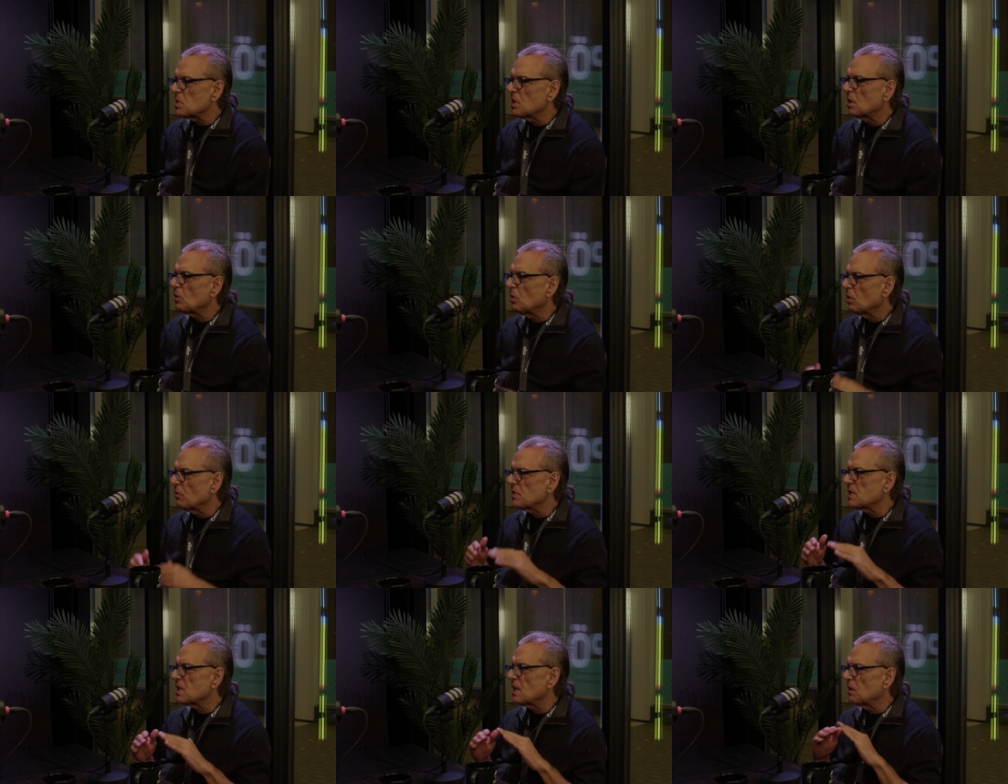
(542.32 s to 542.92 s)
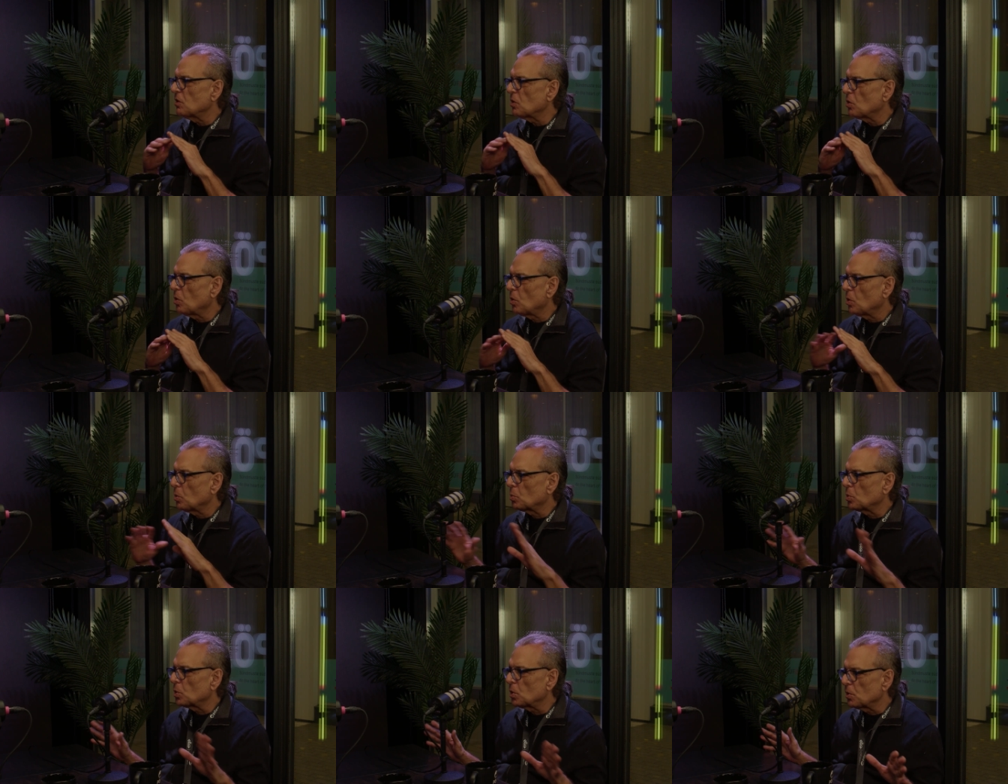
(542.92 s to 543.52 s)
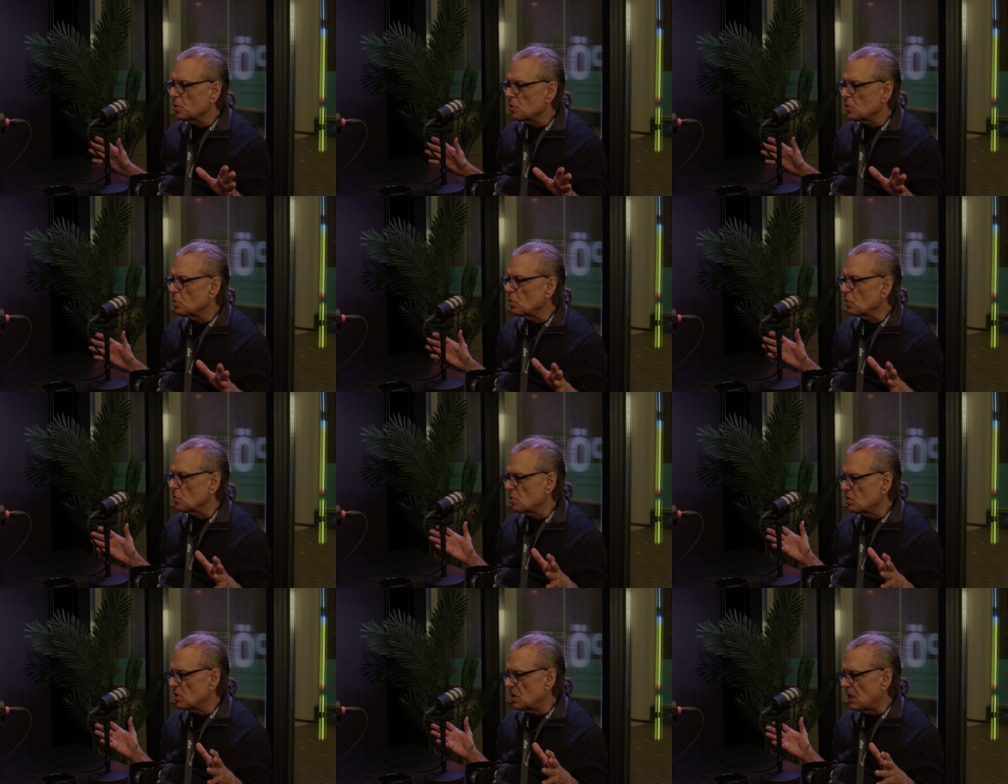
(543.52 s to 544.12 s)
that all of a sudden the whole world
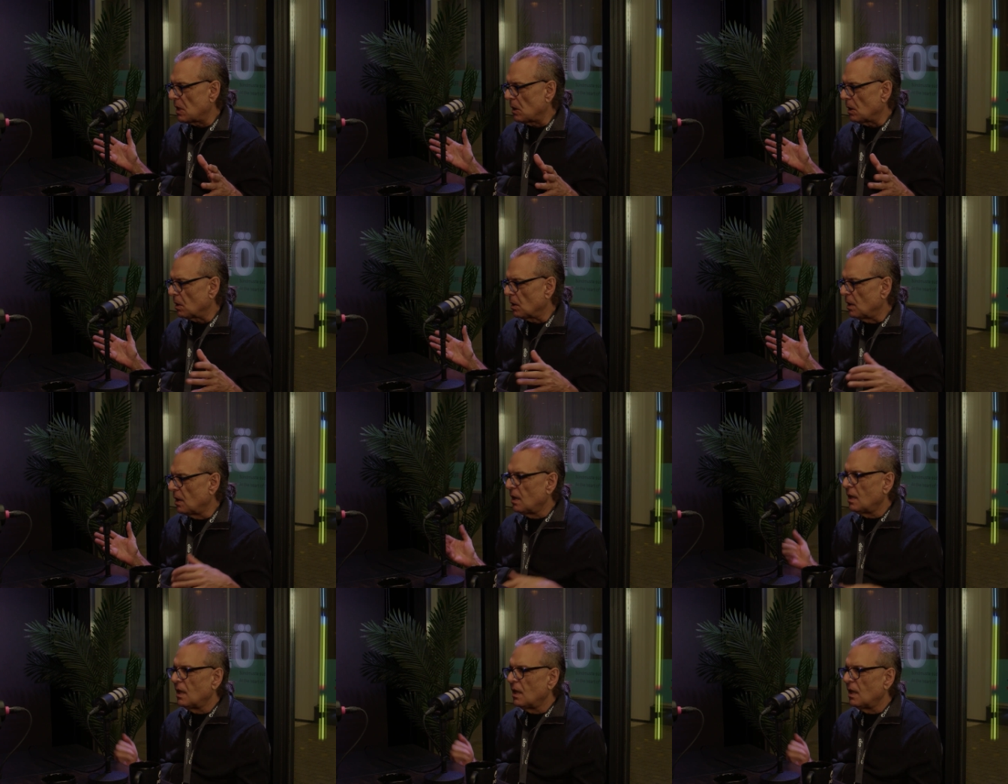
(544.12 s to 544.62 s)
stood still.